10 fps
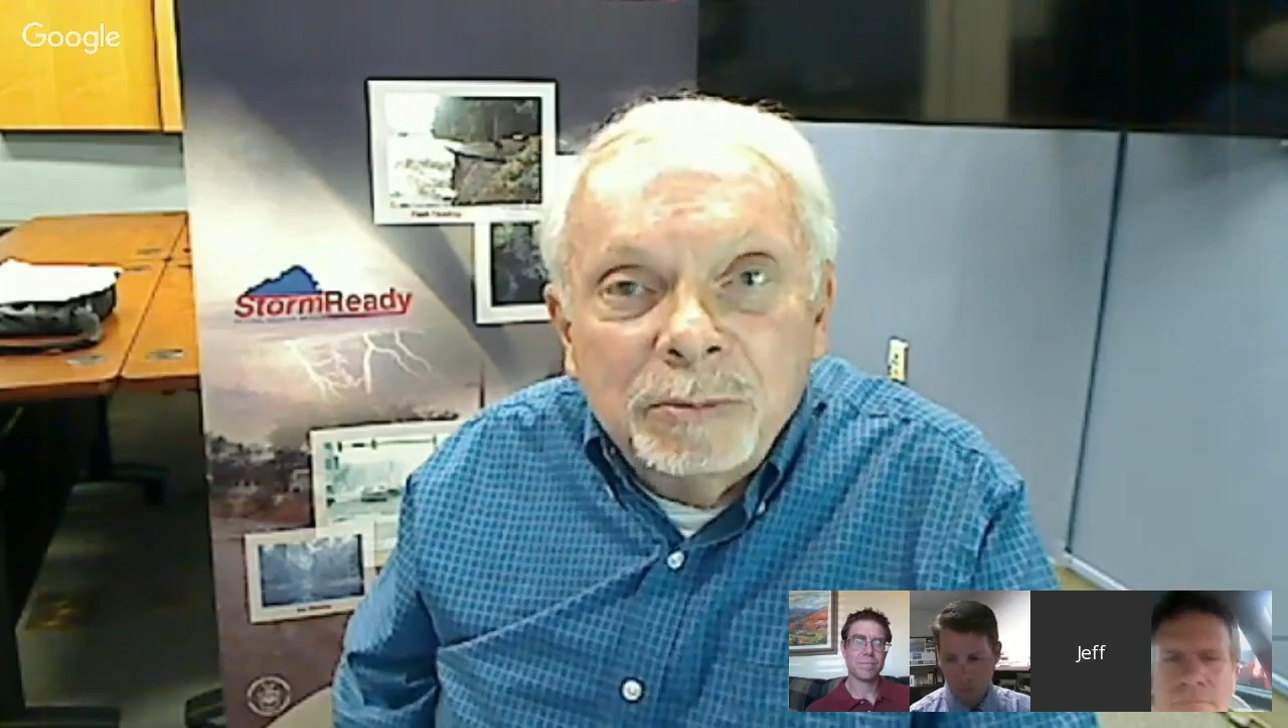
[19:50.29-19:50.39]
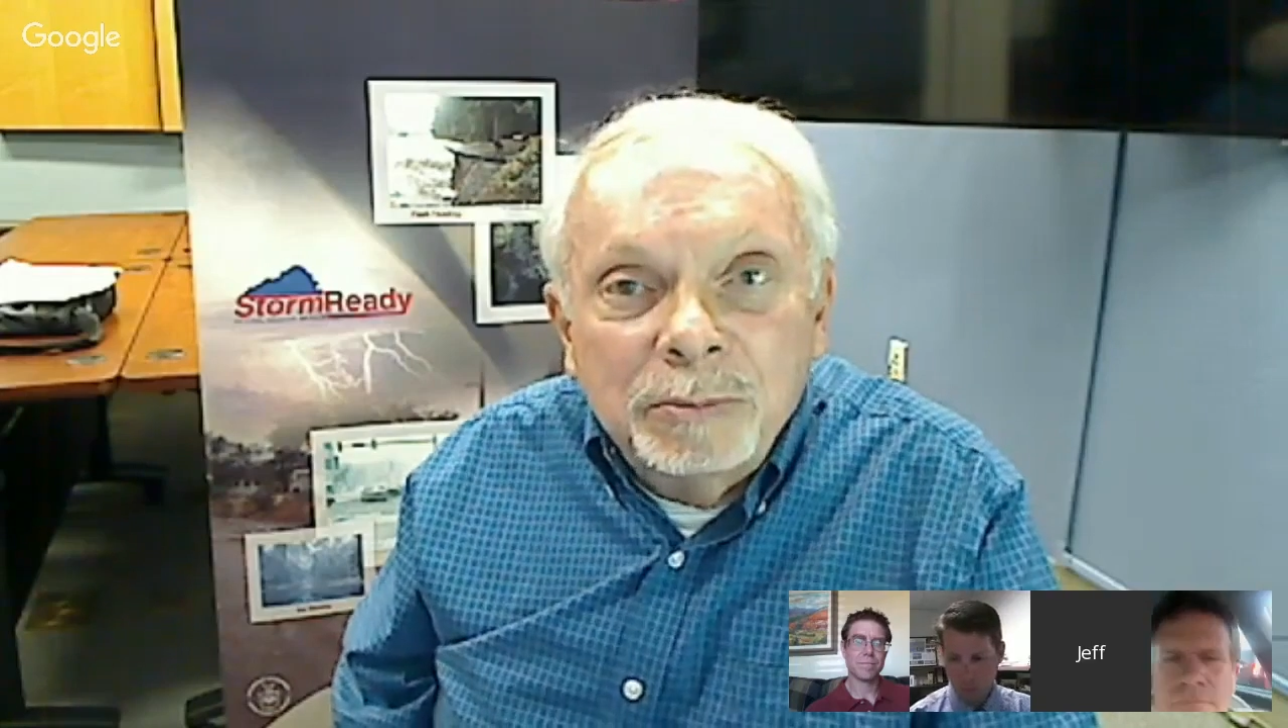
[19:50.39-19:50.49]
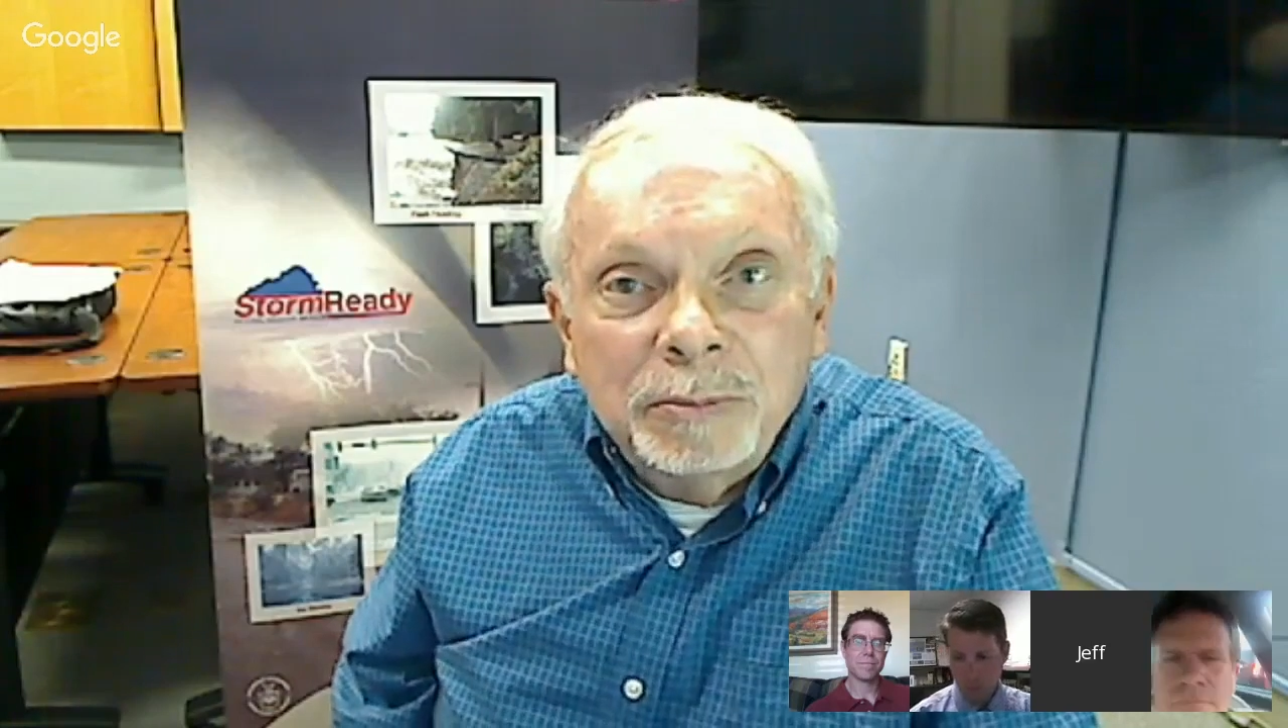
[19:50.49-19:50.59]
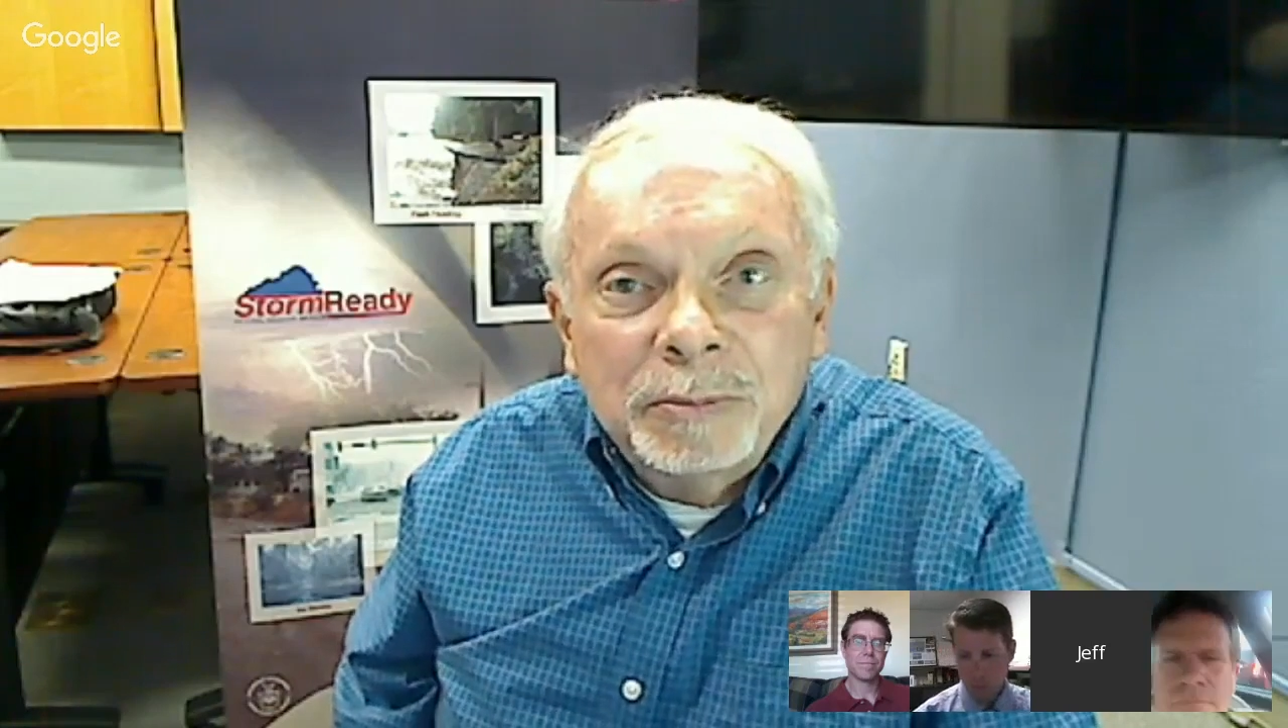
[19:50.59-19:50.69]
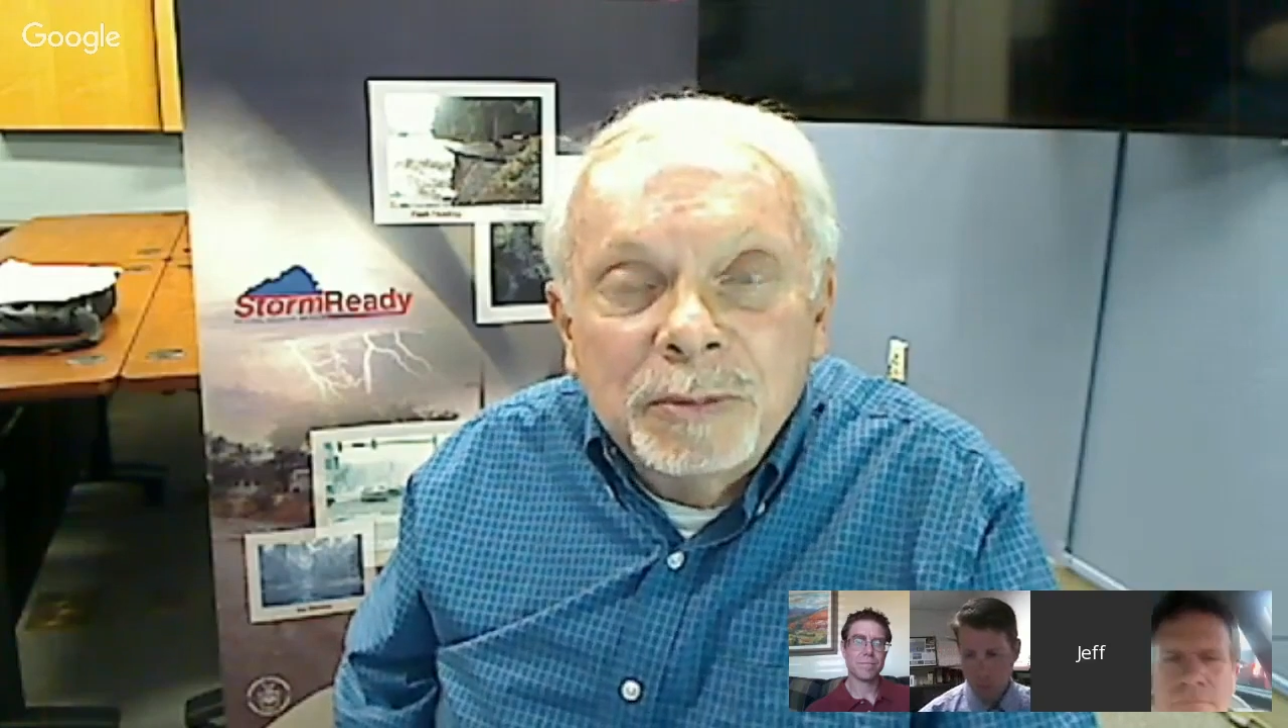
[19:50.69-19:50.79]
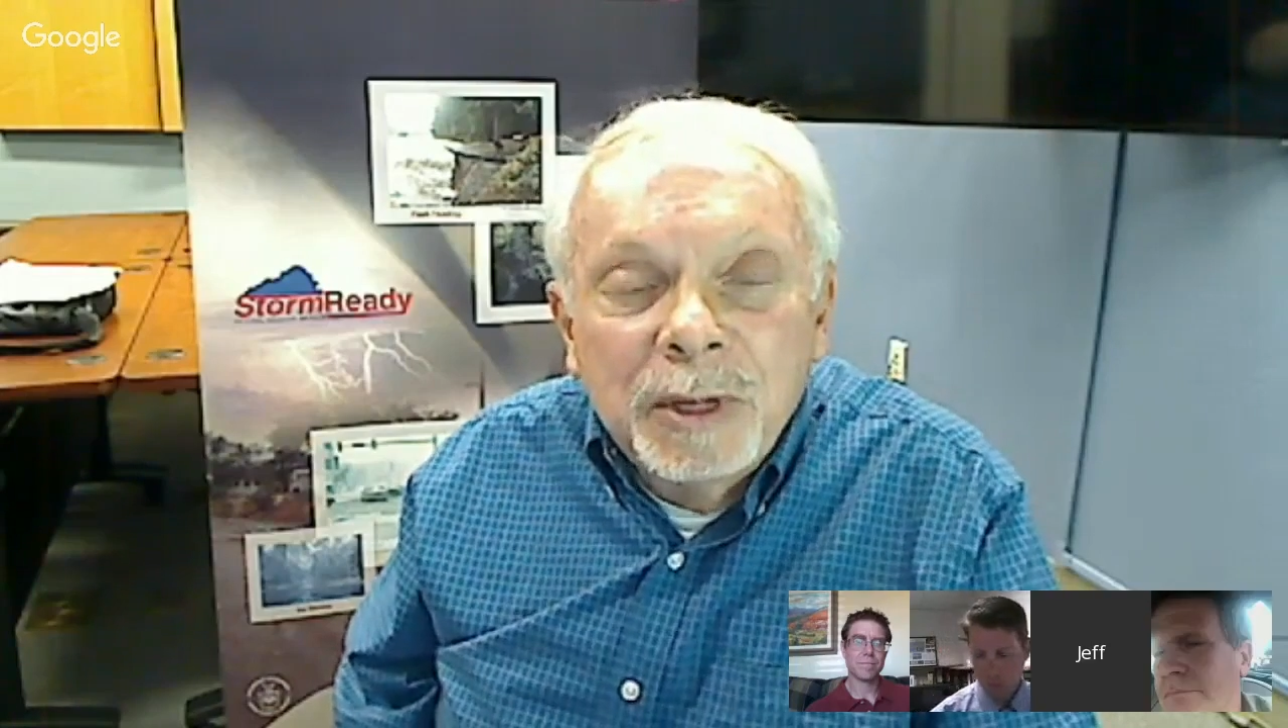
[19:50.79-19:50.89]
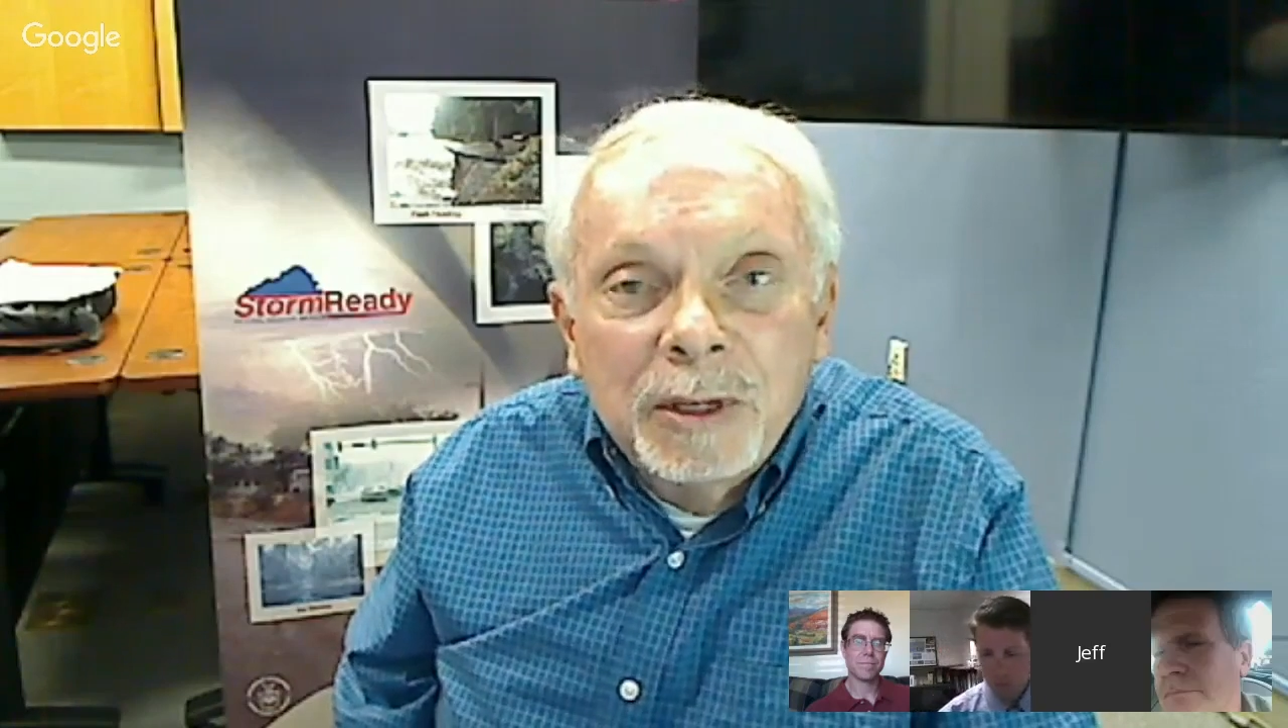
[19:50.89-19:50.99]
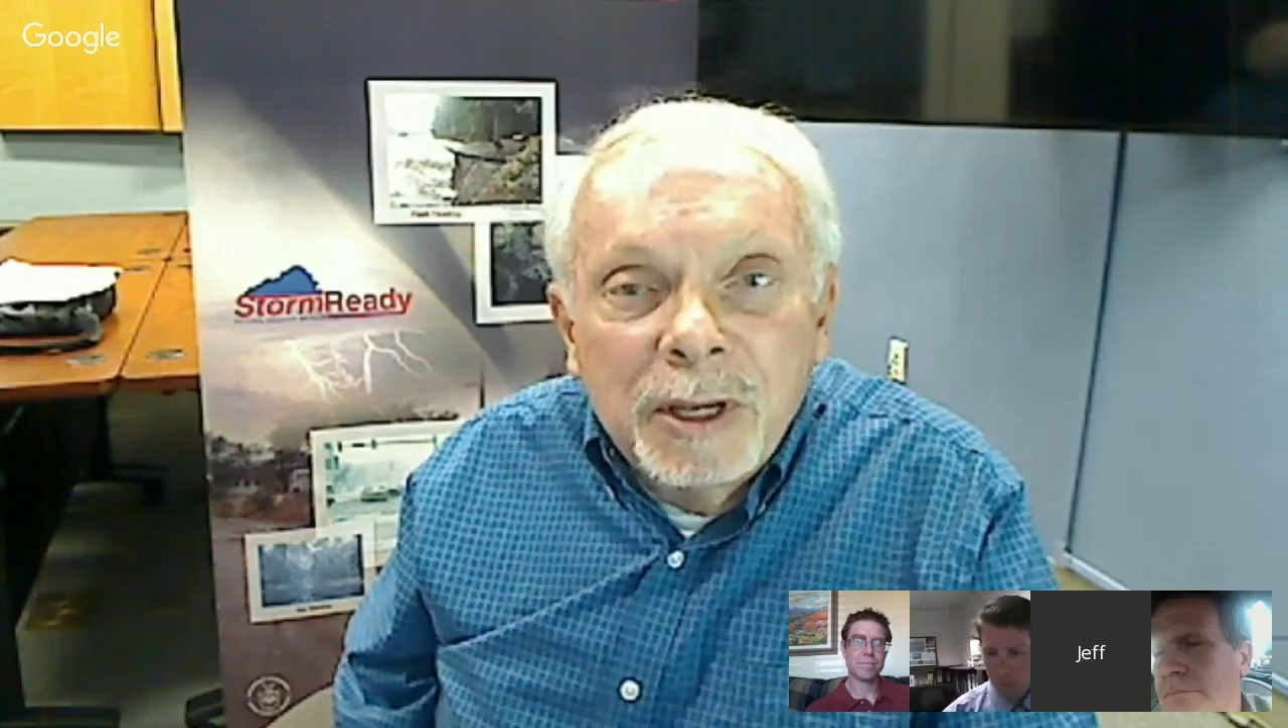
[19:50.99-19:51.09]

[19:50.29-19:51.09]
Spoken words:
and